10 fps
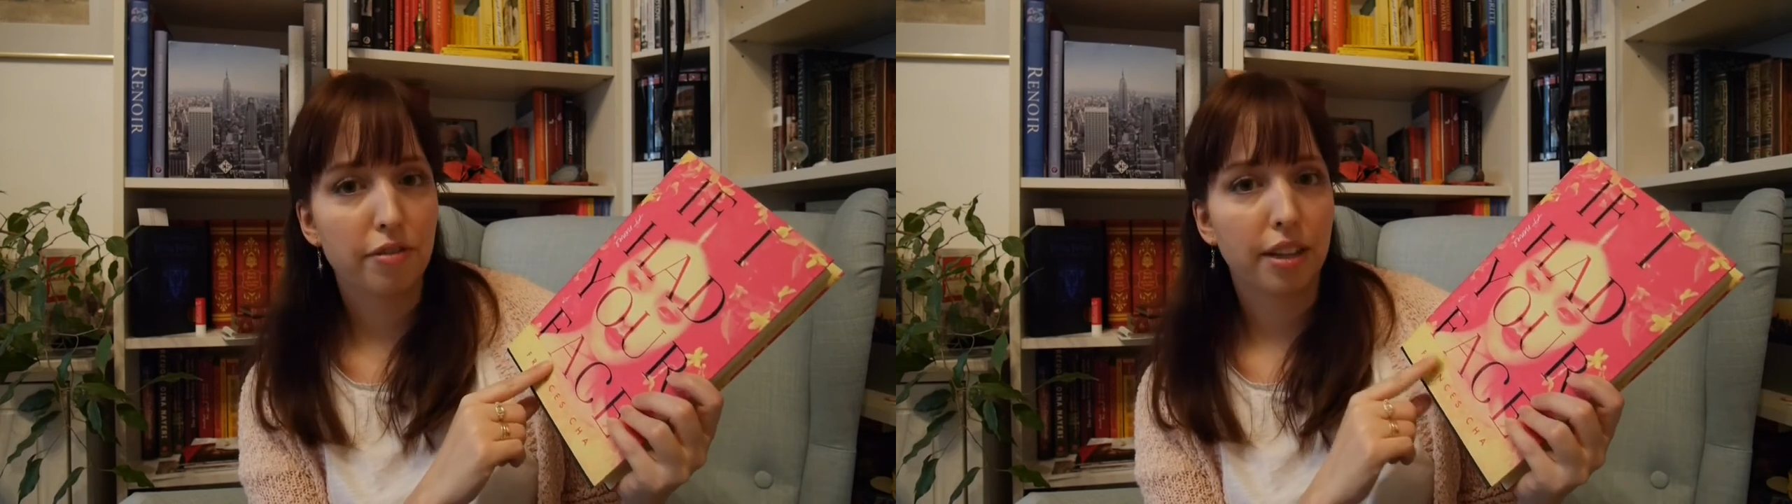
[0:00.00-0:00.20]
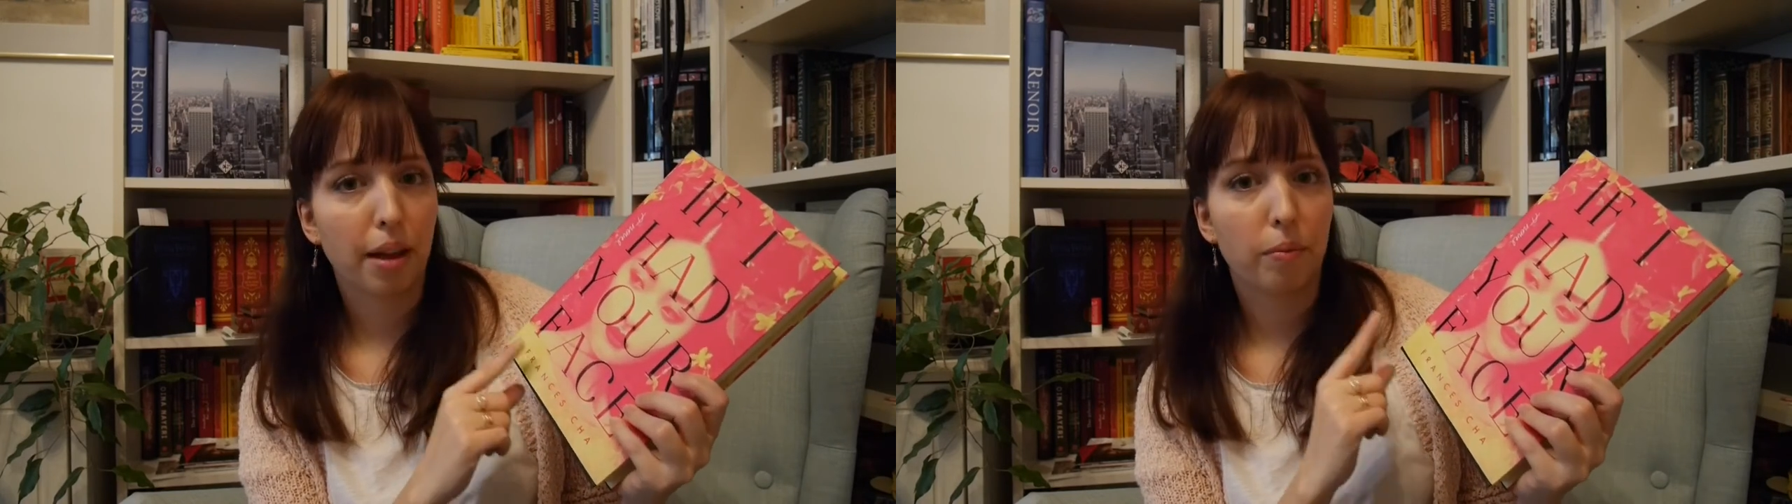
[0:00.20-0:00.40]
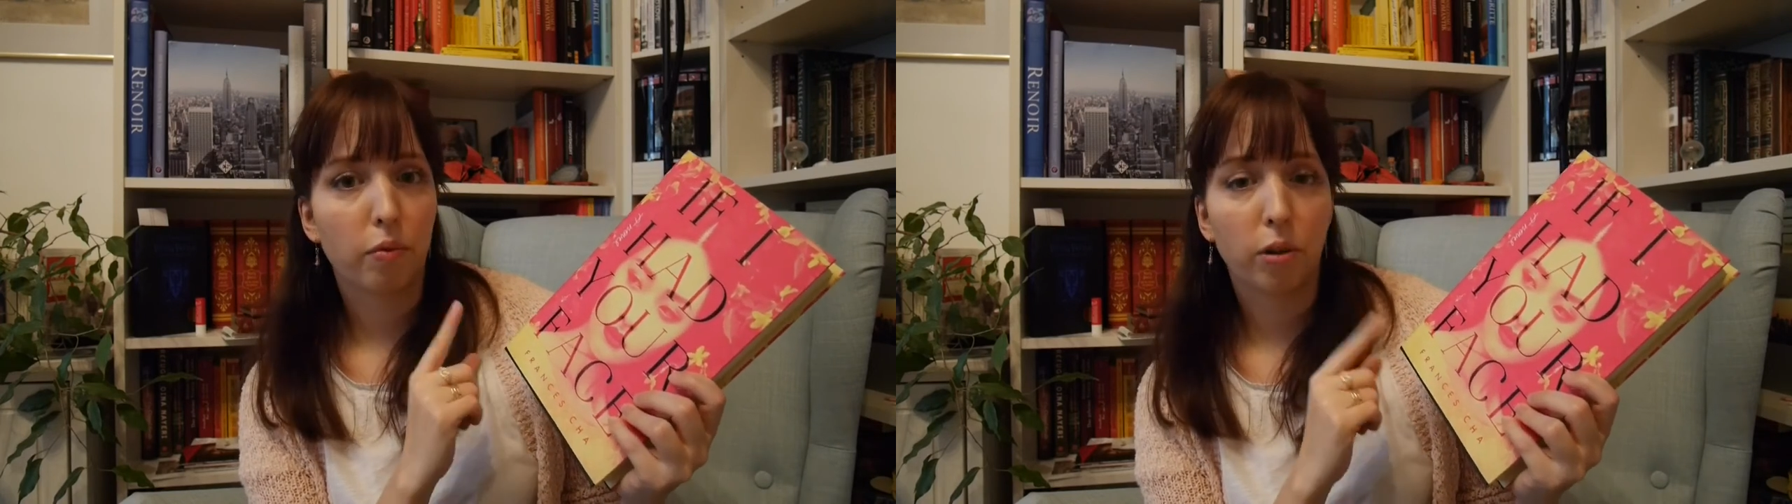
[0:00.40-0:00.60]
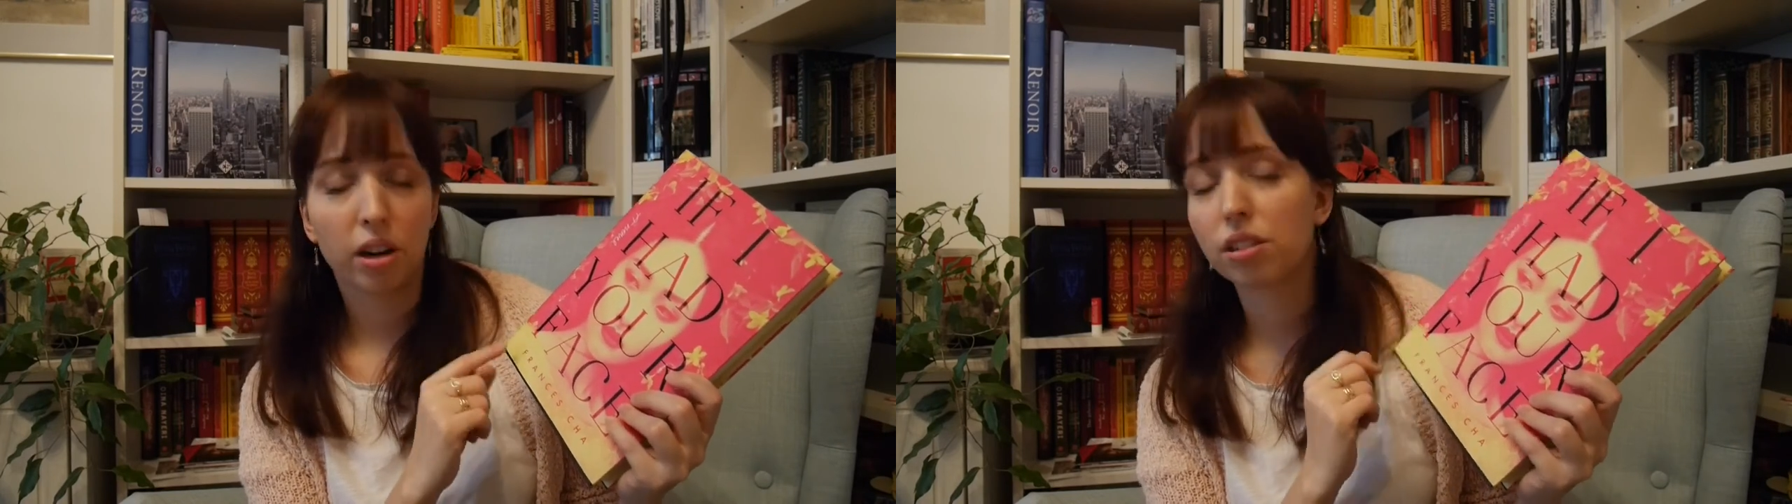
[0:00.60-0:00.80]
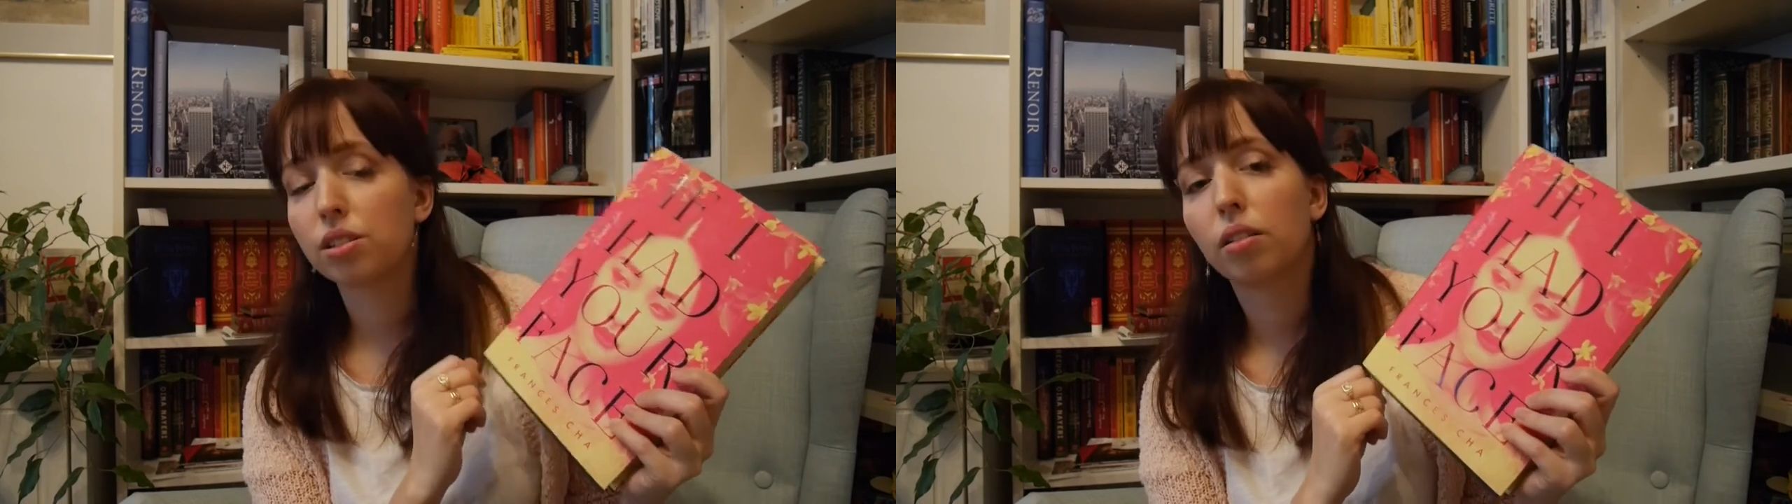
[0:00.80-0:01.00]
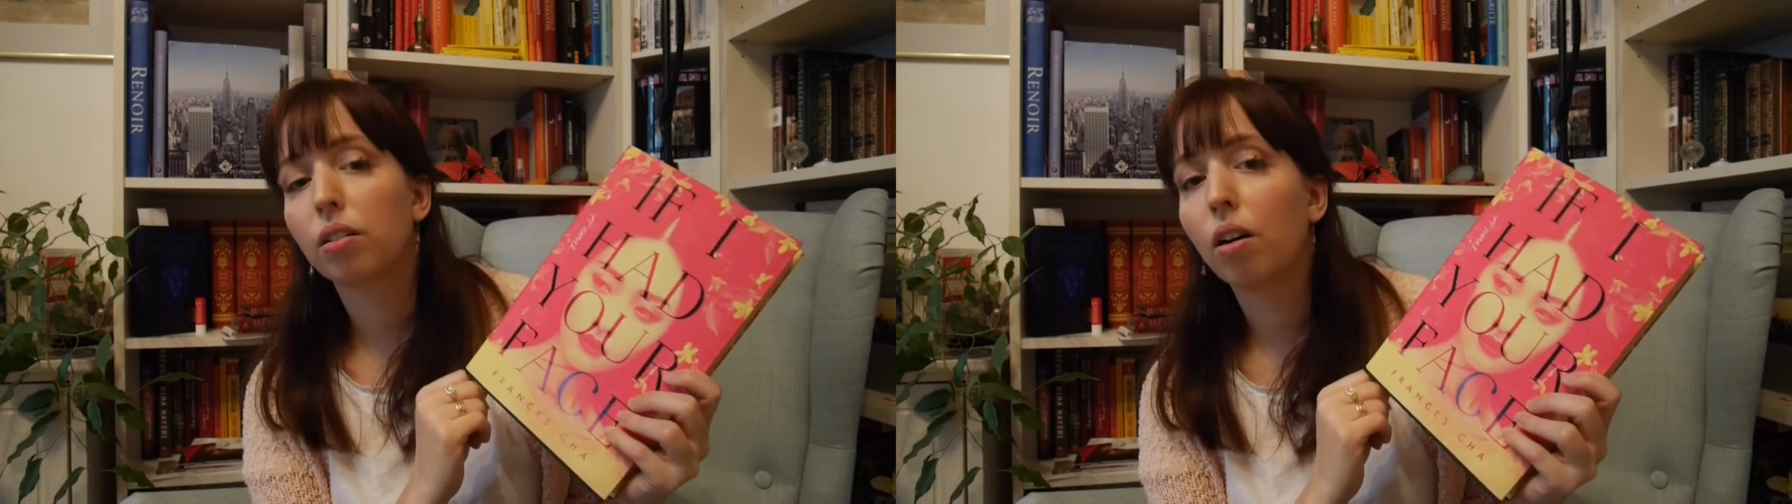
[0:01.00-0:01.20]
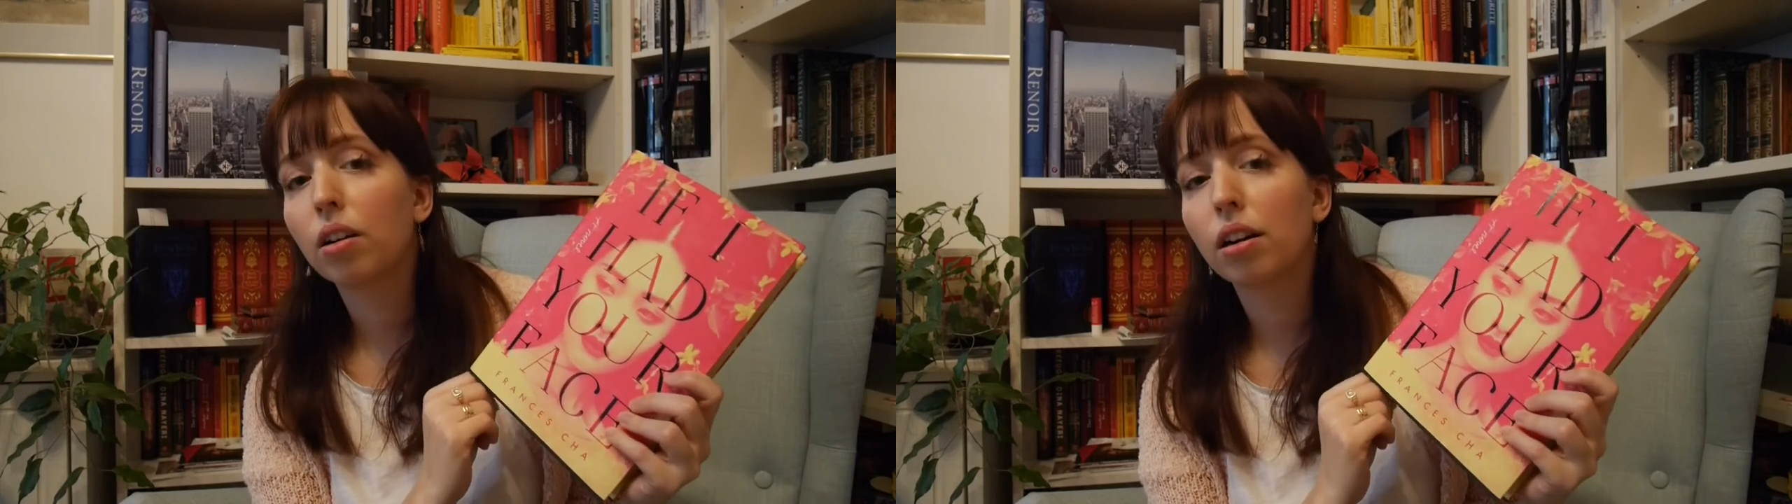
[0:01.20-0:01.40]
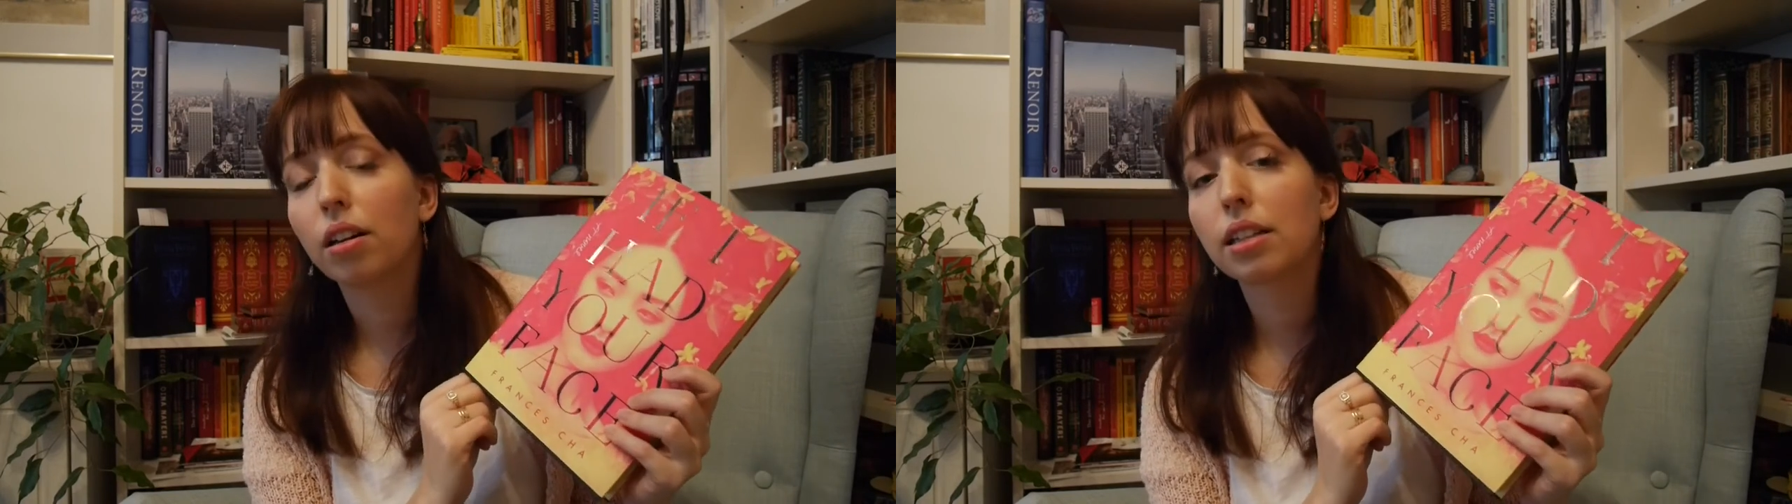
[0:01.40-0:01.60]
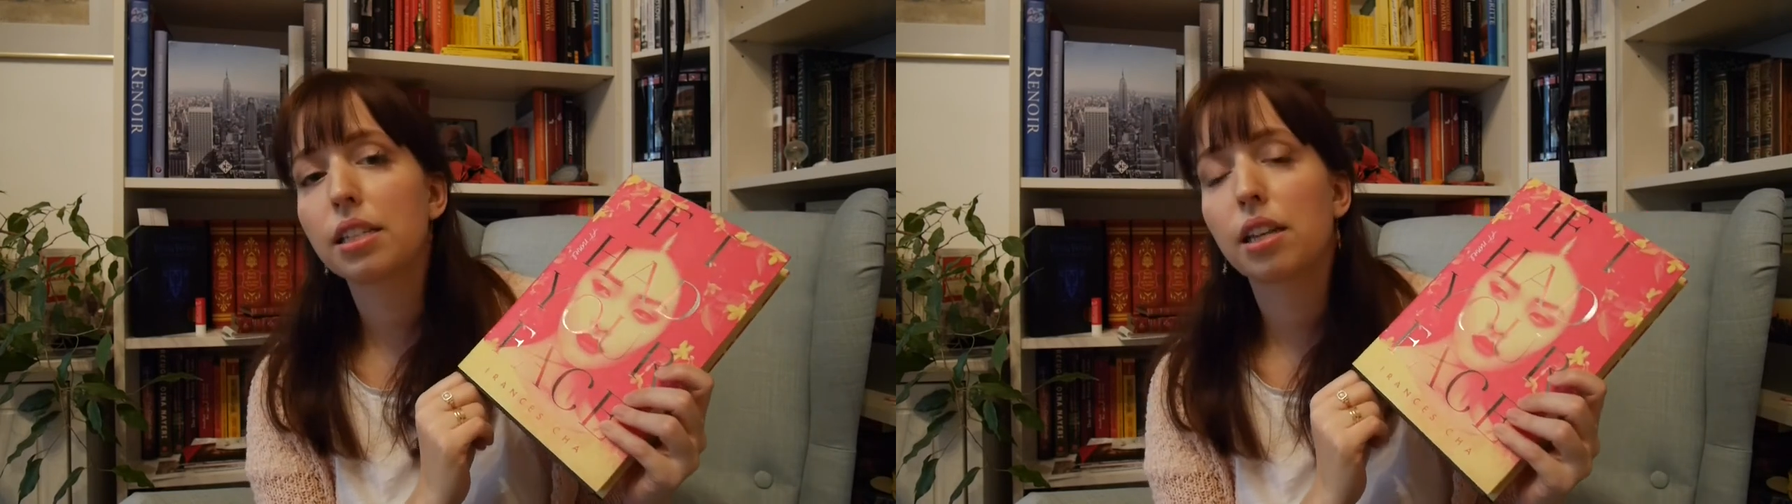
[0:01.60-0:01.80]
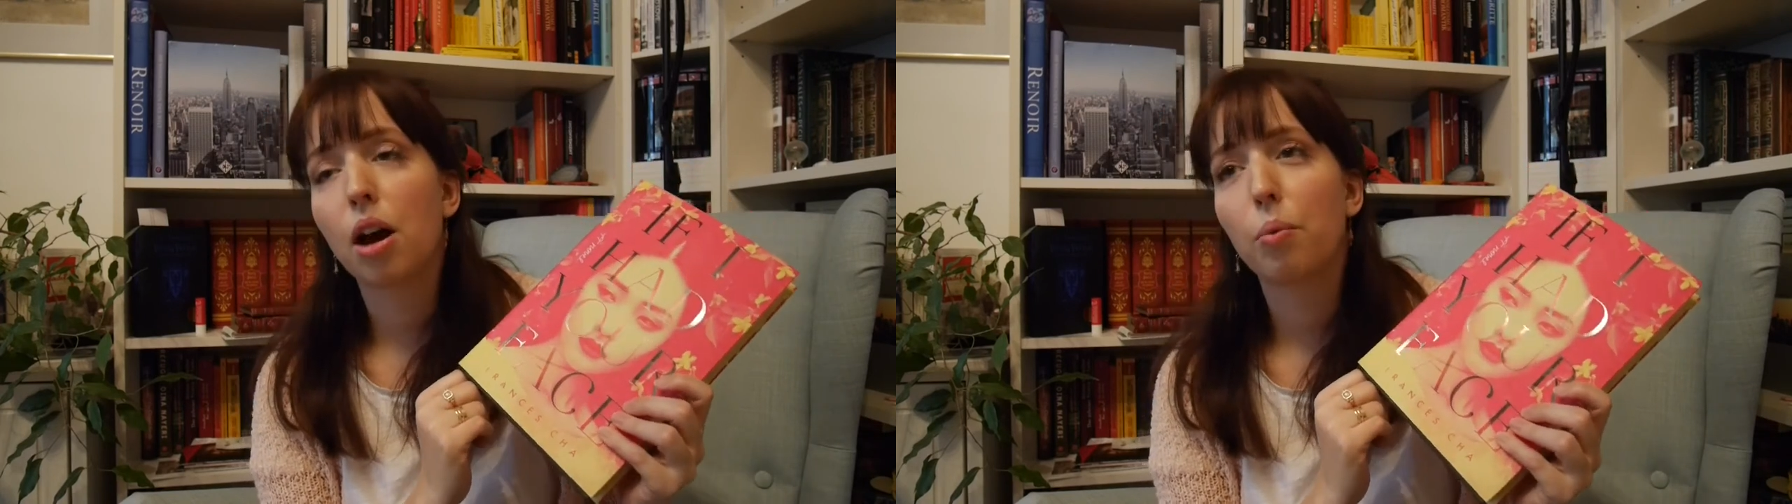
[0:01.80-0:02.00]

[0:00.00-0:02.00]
of them work as salon girls,